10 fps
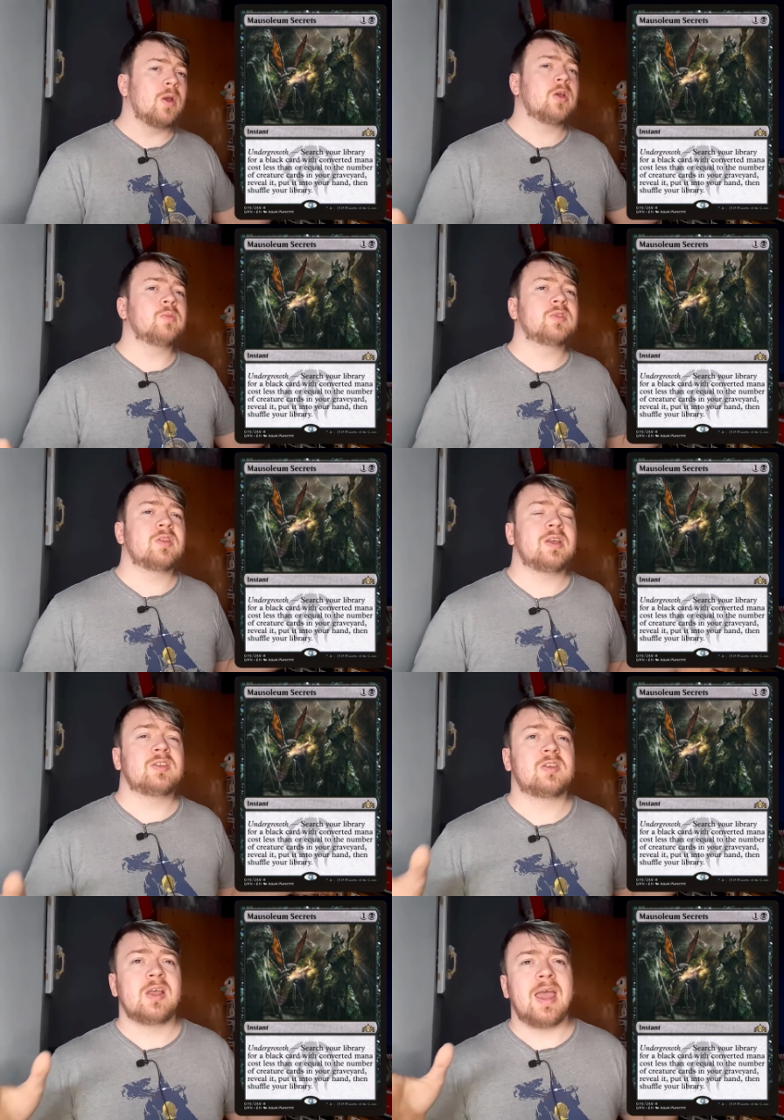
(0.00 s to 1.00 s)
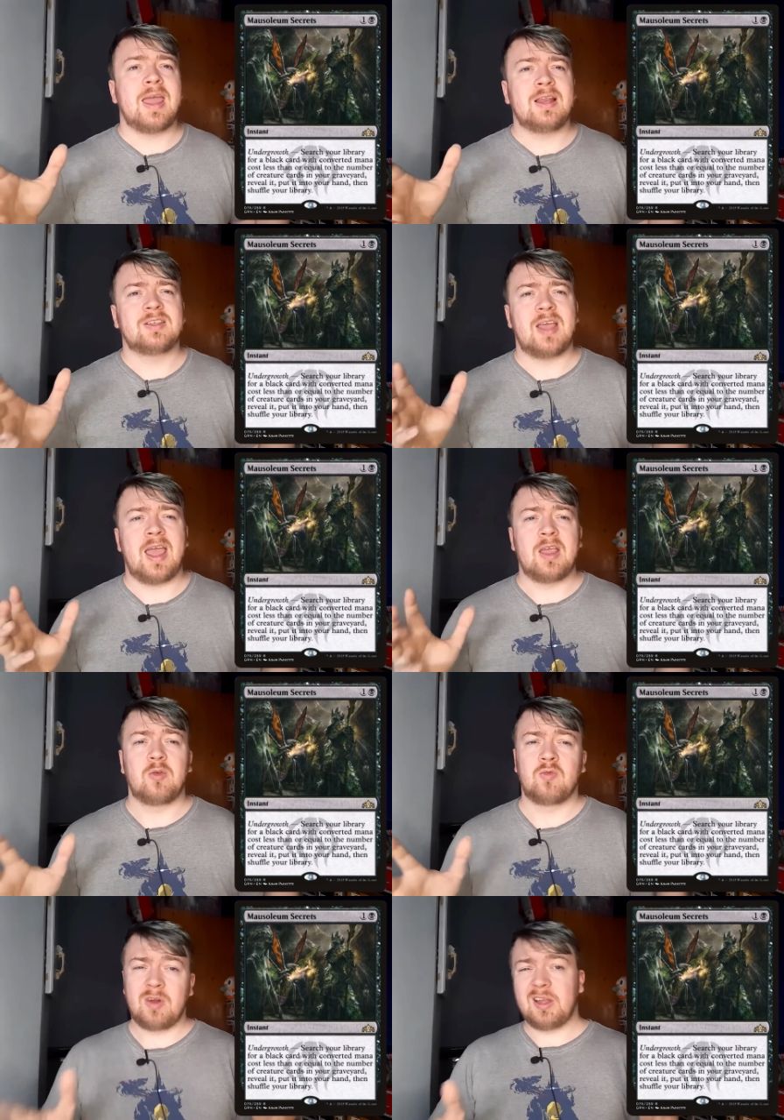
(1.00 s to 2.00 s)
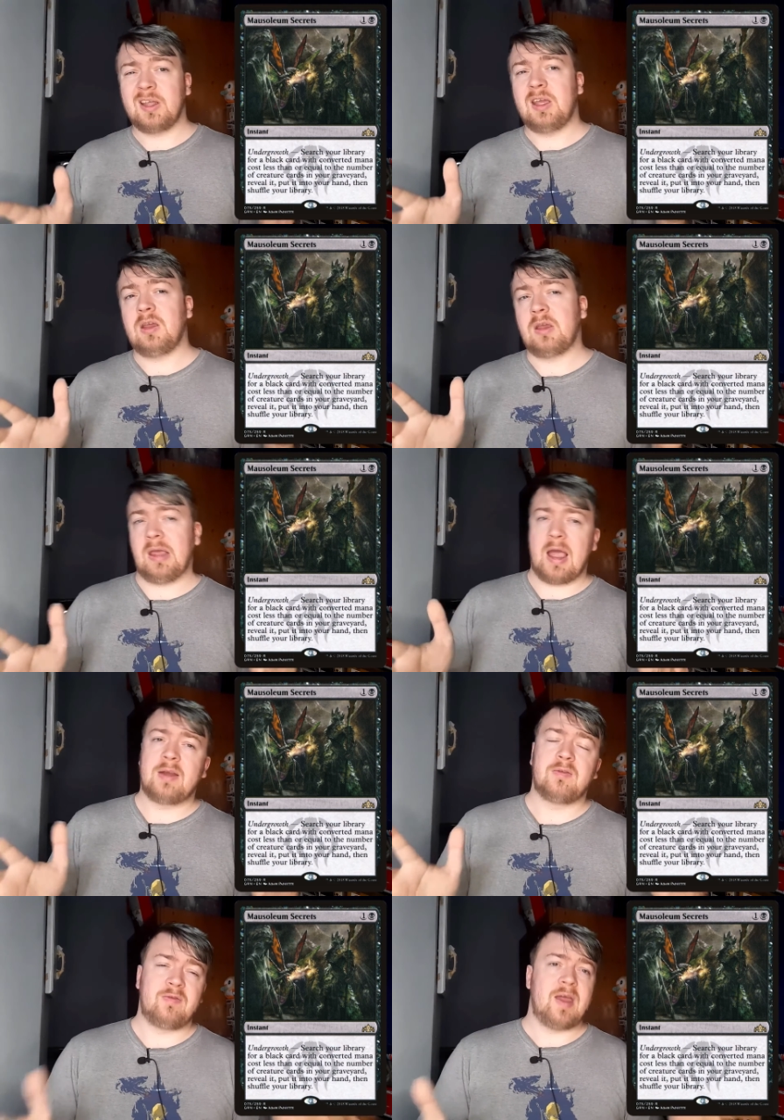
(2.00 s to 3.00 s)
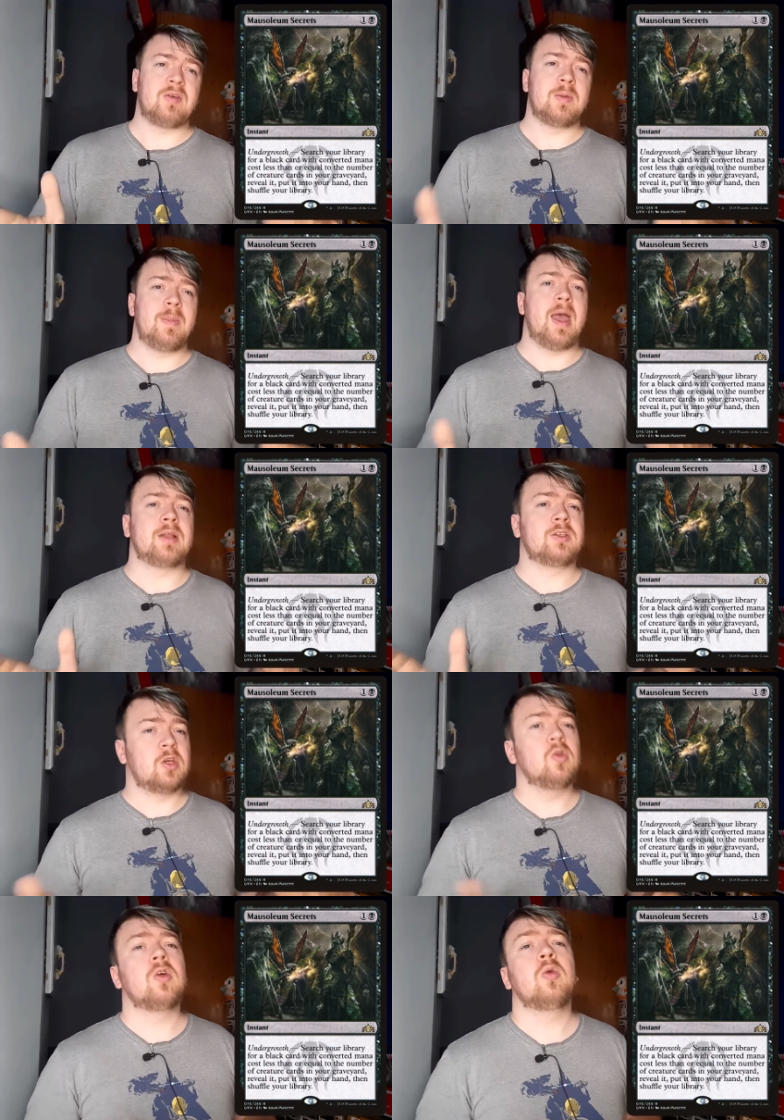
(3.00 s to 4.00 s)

it comes to this, it is a really kind of very meh tutor,